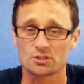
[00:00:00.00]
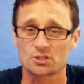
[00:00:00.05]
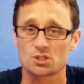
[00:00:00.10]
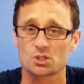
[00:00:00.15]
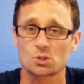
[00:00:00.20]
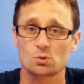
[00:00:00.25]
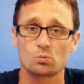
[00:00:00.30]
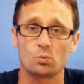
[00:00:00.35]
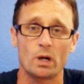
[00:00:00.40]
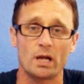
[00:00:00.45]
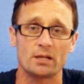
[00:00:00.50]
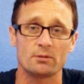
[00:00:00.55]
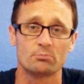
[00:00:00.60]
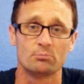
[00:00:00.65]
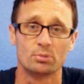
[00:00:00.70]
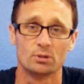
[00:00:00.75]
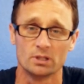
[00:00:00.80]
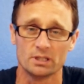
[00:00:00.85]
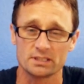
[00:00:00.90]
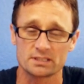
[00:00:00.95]
and sweat
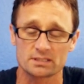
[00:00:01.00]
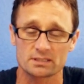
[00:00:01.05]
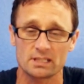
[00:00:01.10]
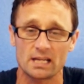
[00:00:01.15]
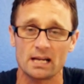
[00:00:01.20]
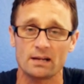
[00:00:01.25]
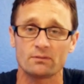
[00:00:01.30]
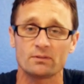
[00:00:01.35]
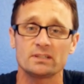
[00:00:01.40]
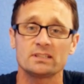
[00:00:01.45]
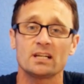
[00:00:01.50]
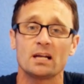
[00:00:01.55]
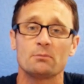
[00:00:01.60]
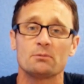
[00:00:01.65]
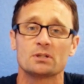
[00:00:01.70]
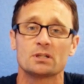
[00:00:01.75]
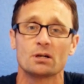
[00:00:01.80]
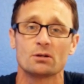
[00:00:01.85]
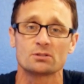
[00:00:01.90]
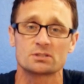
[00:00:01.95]
and bullets every
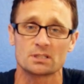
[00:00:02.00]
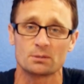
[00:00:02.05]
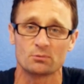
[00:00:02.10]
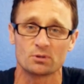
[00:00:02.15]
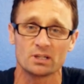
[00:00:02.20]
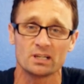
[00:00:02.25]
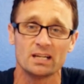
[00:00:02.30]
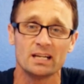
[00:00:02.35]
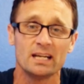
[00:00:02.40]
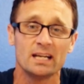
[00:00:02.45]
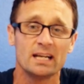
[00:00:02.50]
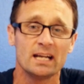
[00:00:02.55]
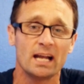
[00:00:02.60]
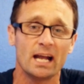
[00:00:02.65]
time you go somewhere.